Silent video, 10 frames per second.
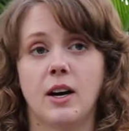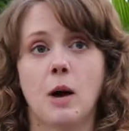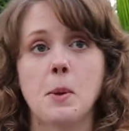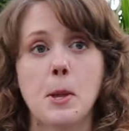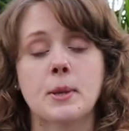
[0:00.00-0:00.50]
I
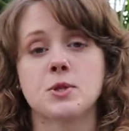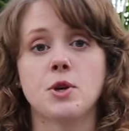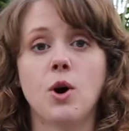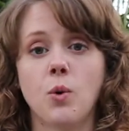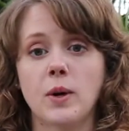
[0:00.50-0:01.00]
mean, there's
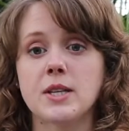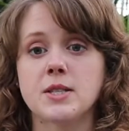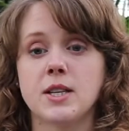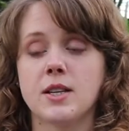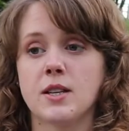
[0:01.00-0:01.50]
no
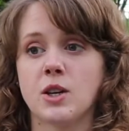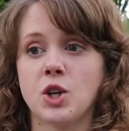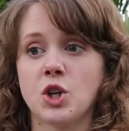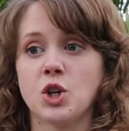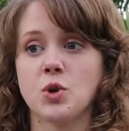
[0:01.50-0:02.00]
reason
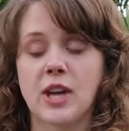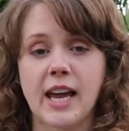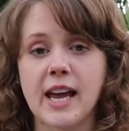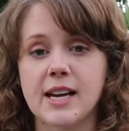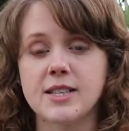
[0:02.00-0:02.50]
you
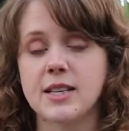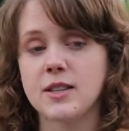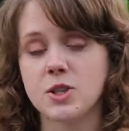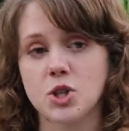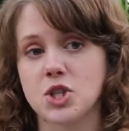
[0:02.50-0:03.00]
can't, and
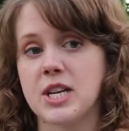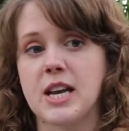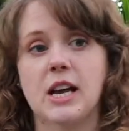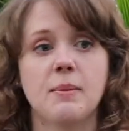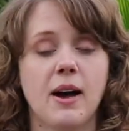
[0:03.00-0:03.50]
then just take
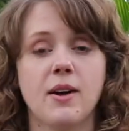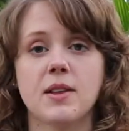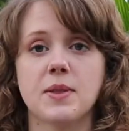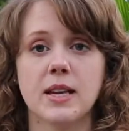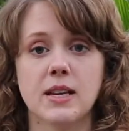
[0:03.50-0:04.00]
them out at
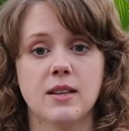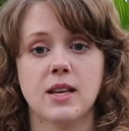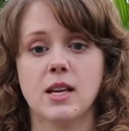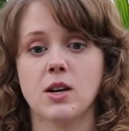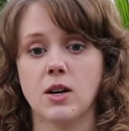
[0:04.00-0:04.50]
the end of the
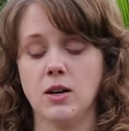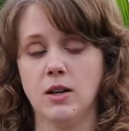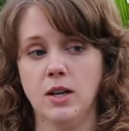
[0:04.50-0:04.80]
year.